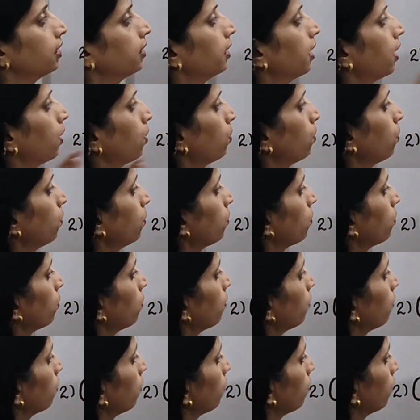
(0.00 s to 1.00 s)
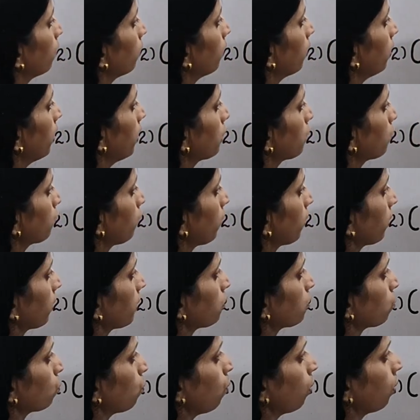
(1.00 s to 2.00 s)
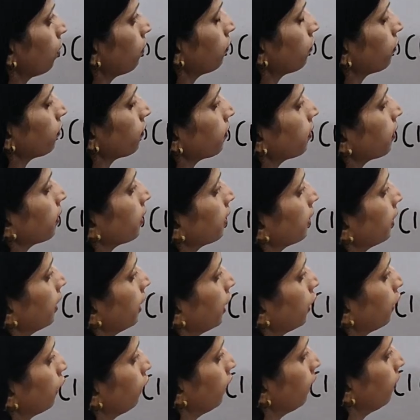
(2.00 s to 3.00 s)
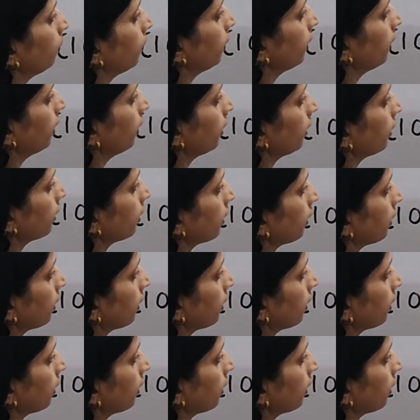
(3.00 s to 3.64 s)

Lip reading: Now let's further solve. It will be